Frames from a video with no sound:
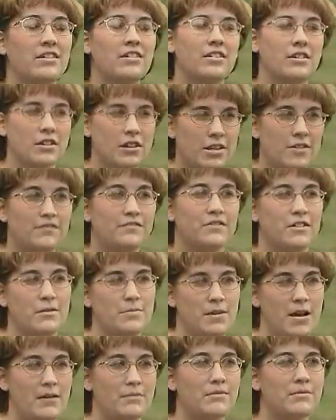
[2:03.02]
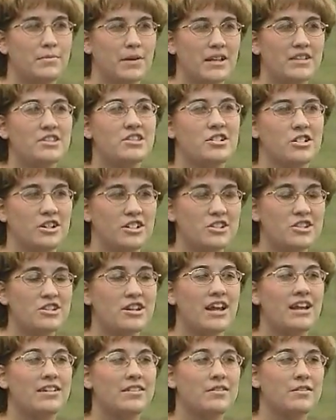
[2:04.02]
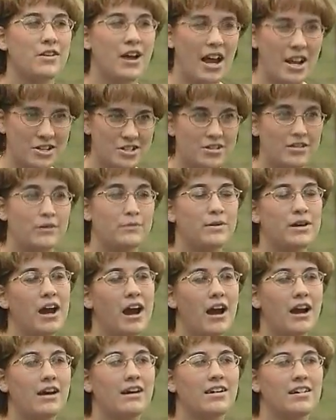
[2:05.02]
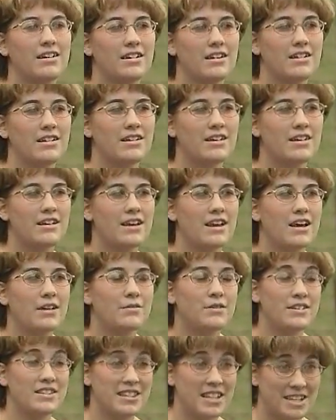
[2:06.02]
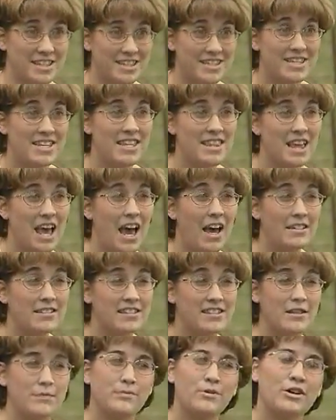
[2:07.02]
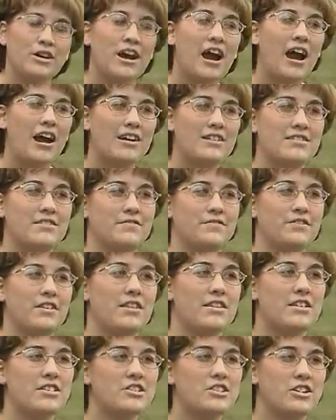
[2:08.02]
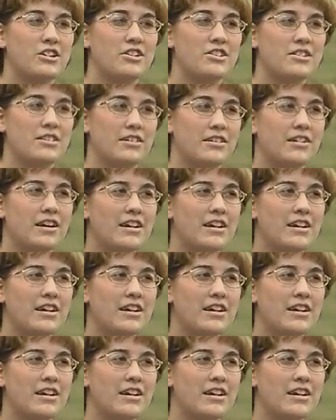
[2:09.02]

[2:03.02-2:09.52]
They're looking for a Bible-based church, and gradually we are, once they see more cars in front of the church, they're